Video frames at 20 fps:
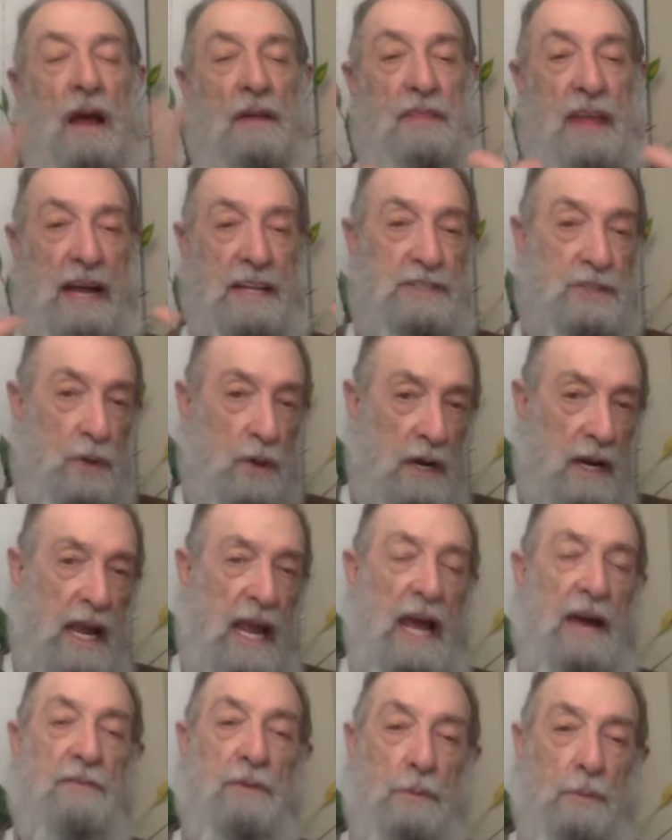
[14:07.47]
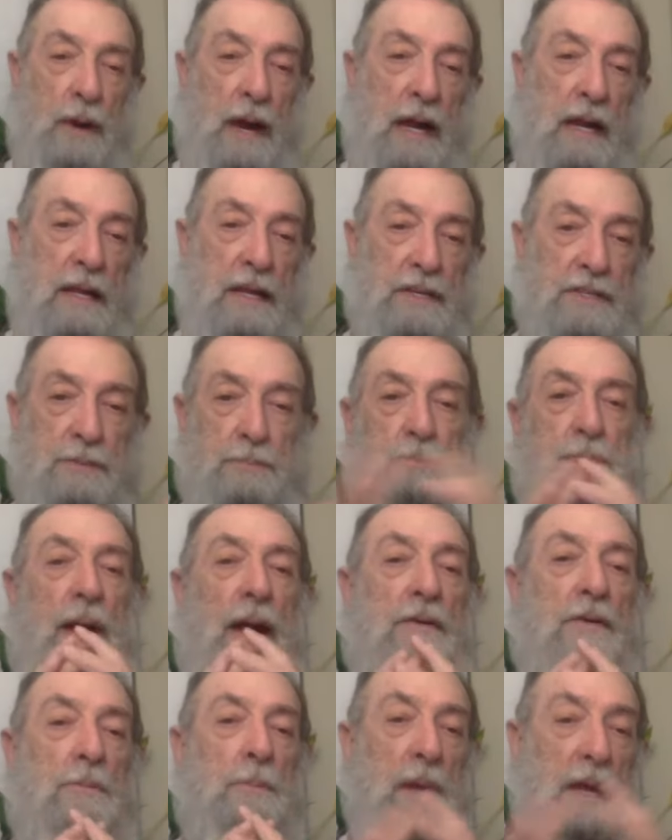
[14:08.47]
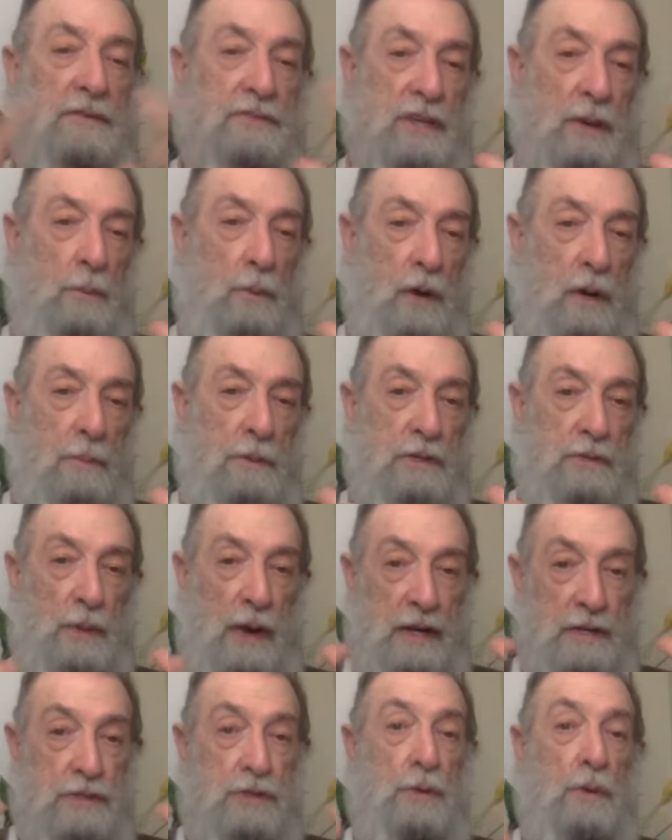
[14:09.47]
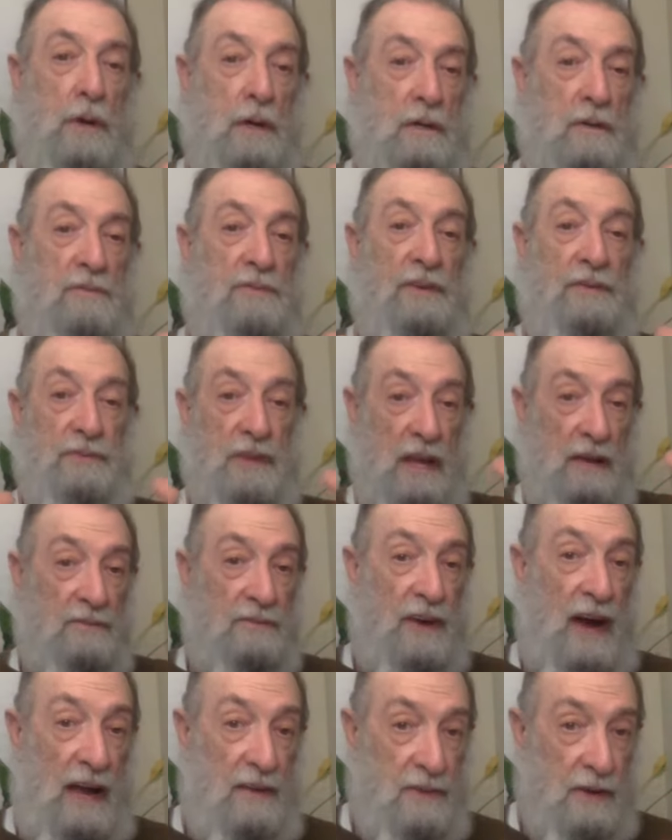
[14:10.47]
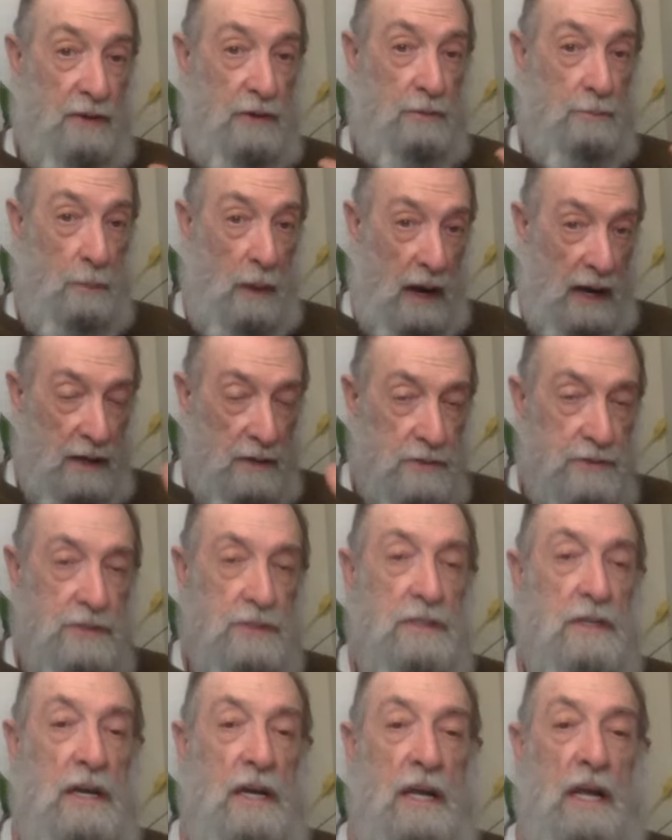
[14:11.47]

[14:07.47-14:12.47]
That's going to have a radius probably of somewhere between two hundred fifty and five hundred miles,